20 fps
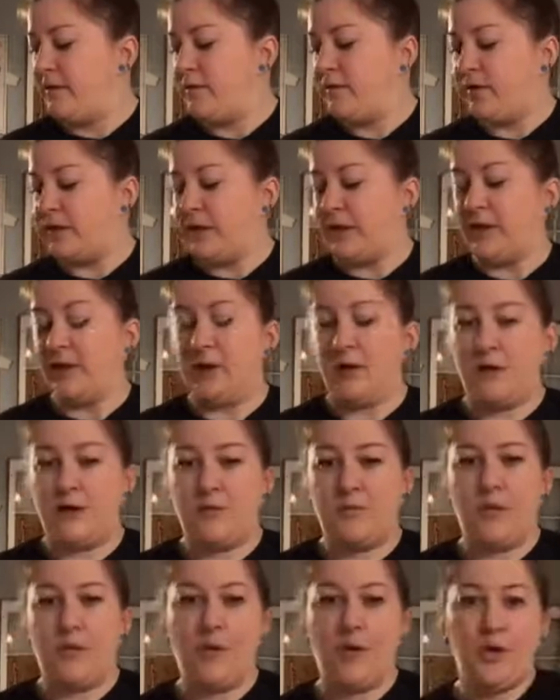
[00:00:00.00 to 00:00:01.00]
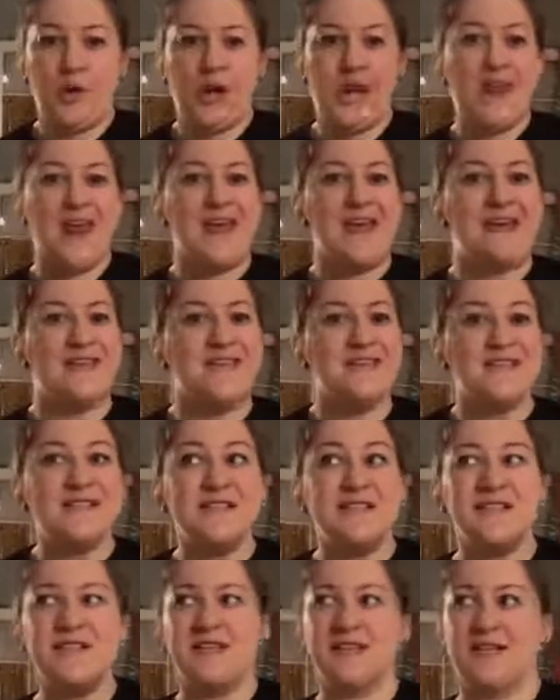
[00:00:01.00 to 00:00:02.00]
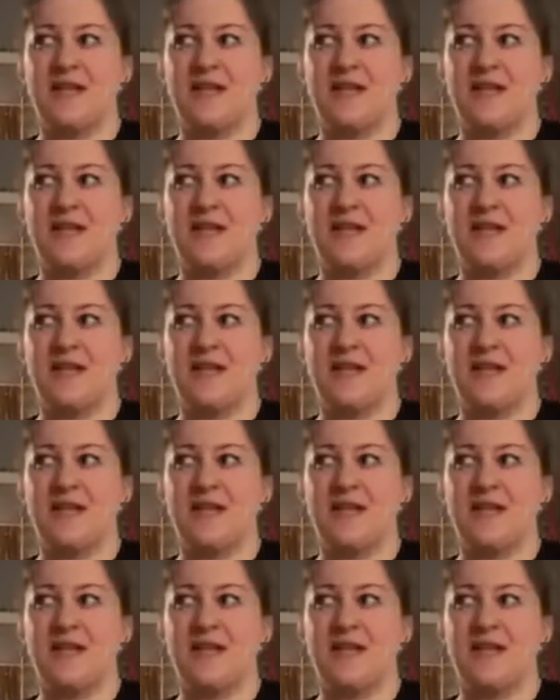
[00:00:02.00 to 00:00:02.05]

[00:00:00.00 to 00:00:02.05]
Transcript: Really good in a bolognese.